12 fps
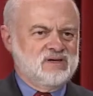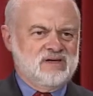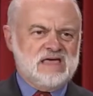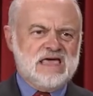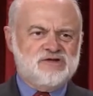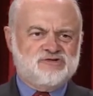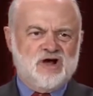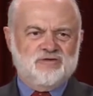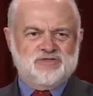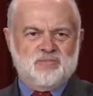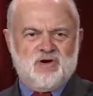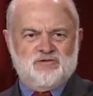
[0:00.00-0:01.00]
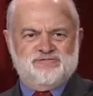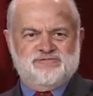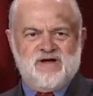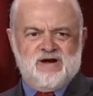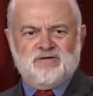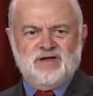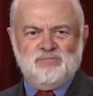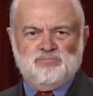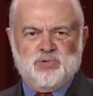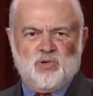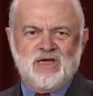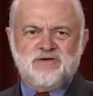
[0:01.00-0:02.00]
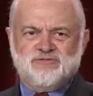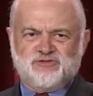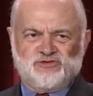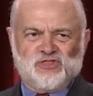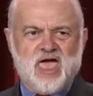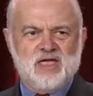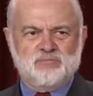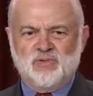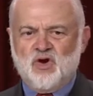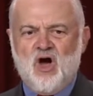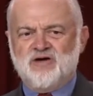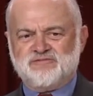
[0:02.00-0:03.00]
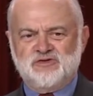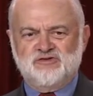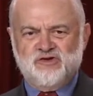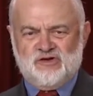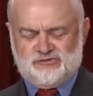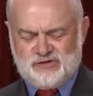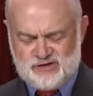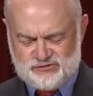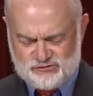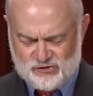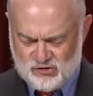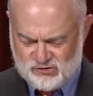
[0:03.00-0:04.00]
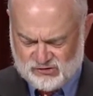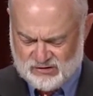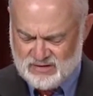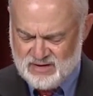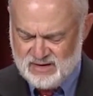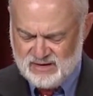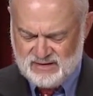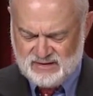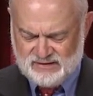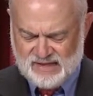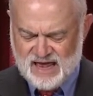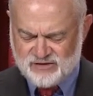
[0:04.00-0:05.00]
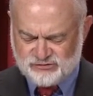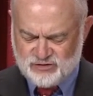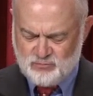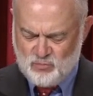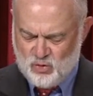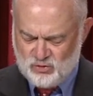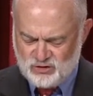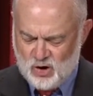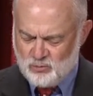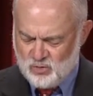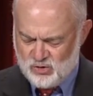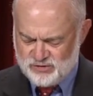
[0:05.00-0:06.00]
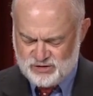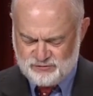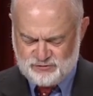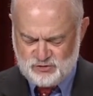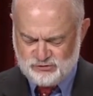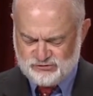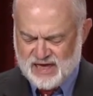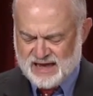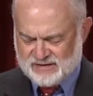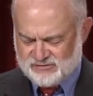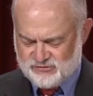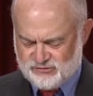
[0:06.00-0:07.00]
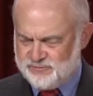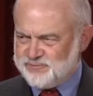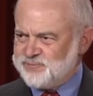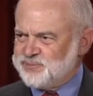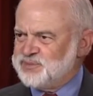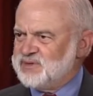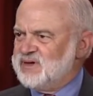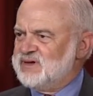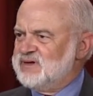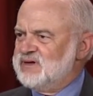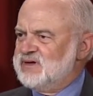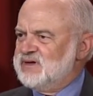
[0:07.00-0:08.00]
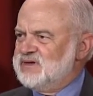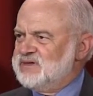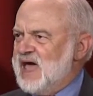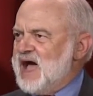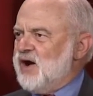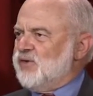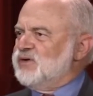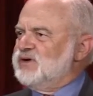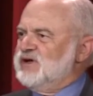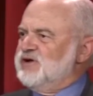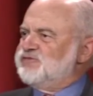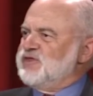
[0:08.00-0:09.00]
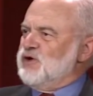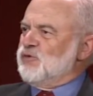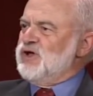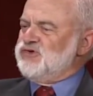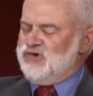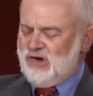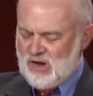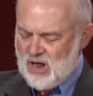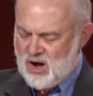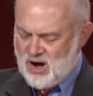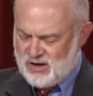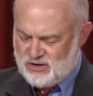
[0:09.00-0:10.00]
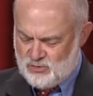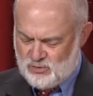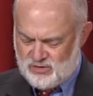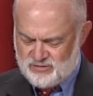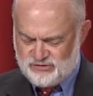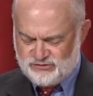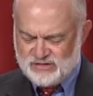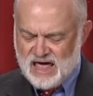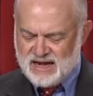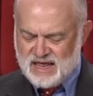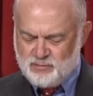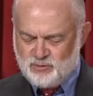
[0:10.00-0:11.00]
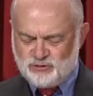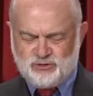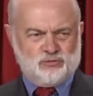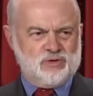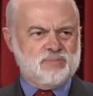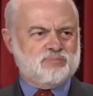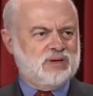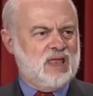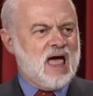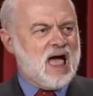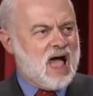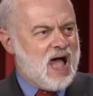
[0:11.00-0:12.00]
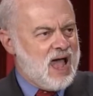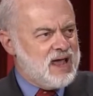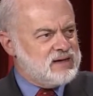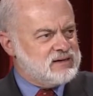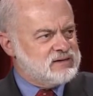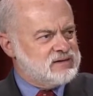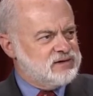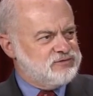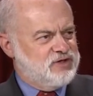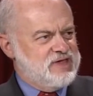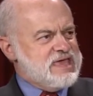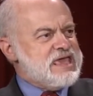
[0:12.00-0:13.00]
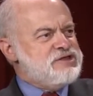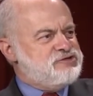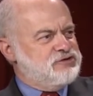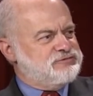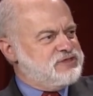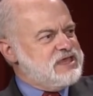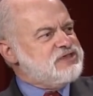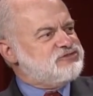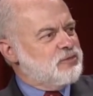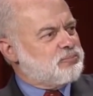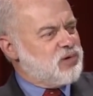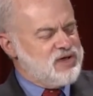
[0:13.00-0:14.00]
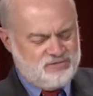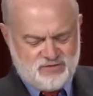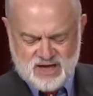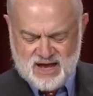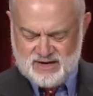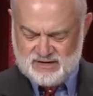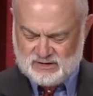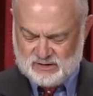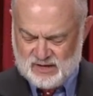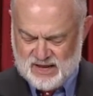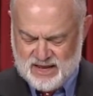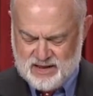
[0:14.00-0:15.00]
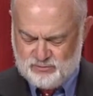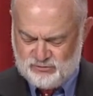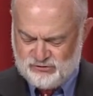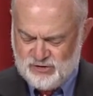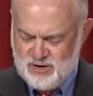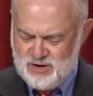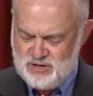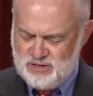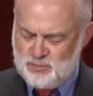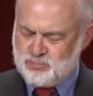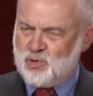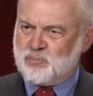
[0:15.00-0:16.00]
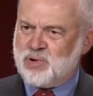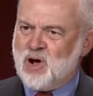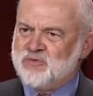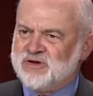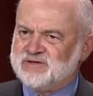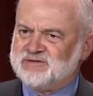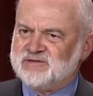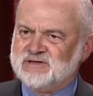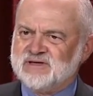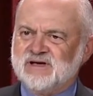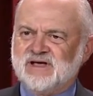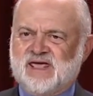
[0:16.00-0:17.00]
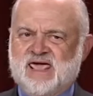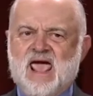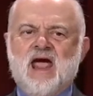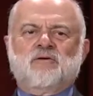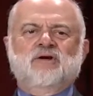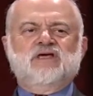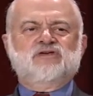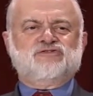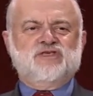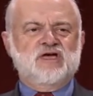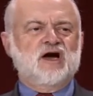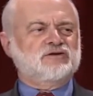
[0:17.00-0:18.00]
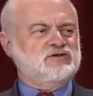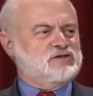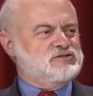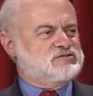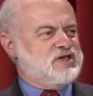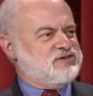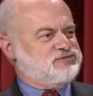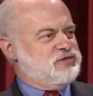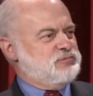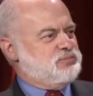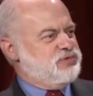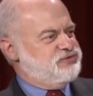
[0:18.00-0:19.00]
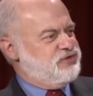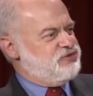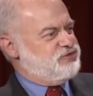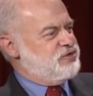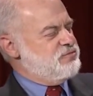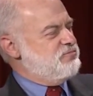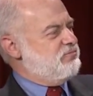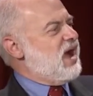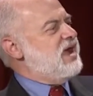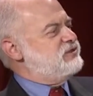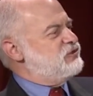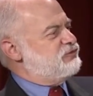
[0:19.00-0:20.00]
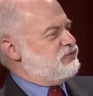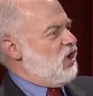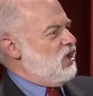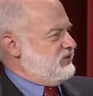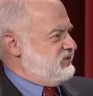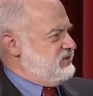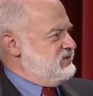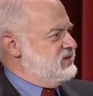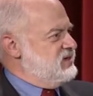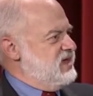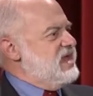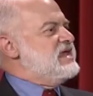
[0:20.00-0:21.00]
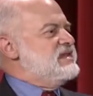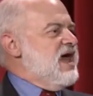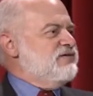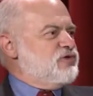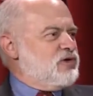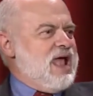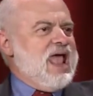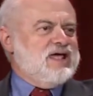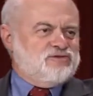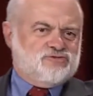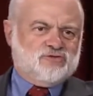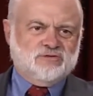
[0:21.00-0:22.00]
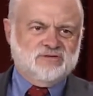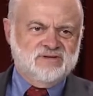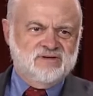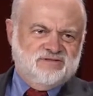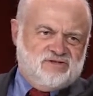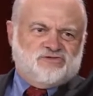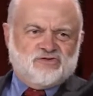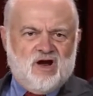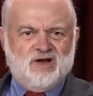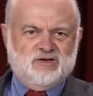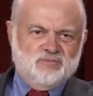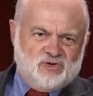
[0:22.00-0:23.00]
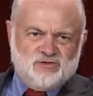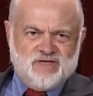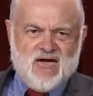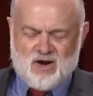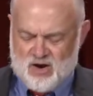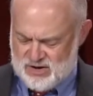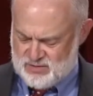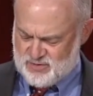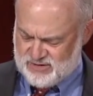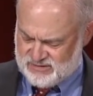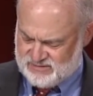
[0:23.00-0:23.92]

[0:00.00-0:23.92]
each of them a very brief statement, often just an assertion, lasting no more than a few seconds. Now, if the original arguer is not able to reply to each of these abbreviated claims, the proponent carries the uncontested position by default. He never answered this argument or that argument.